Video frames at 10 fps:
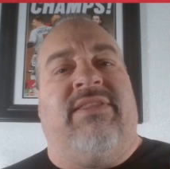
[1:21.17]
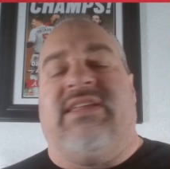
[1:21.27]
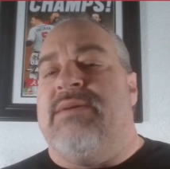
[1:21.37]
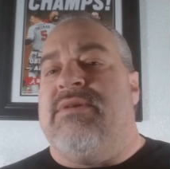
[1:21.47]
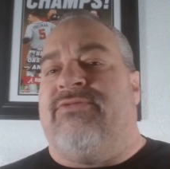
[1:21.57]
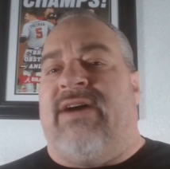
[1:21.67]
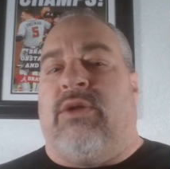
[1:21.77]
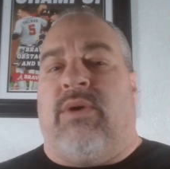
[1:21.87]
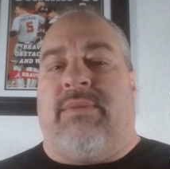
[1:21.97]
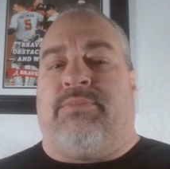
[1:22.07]
And then give me a
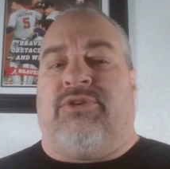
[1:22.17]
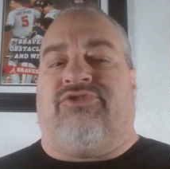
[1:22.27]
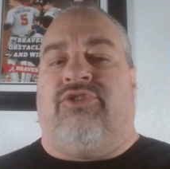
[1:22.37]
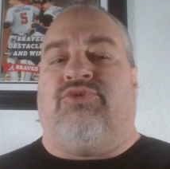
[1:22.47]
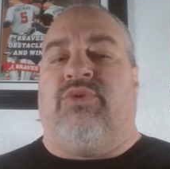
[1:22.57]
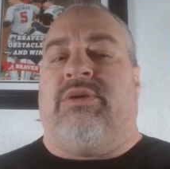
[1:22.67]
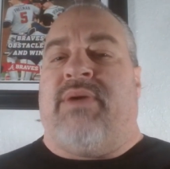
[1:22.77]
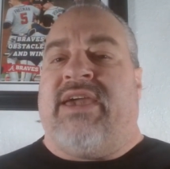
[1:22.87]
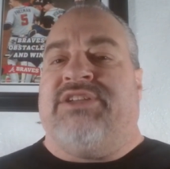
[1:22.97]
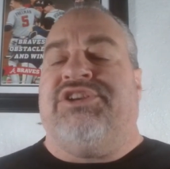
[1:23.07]
follow on my personal Twitter
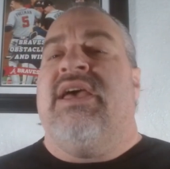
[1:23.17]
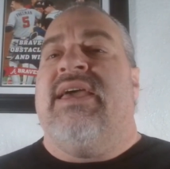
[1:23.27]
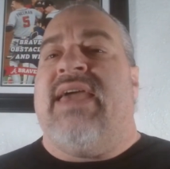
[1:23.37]
page,